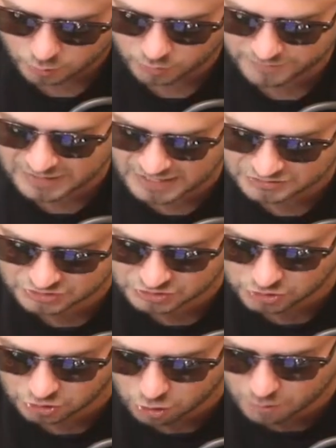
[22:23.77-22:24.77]
We've got
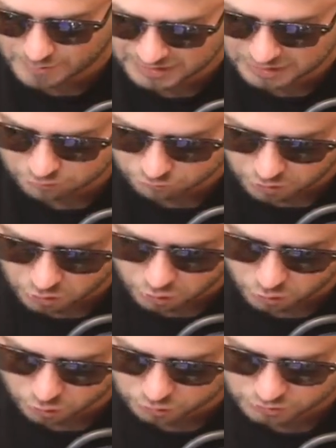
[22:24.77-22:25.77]
so many
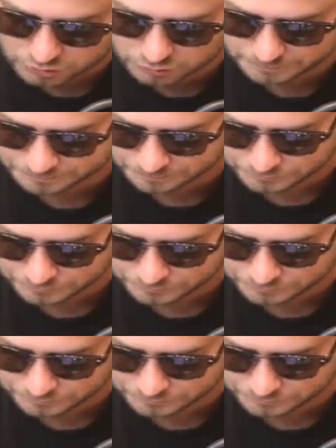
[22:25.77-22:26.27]
rogues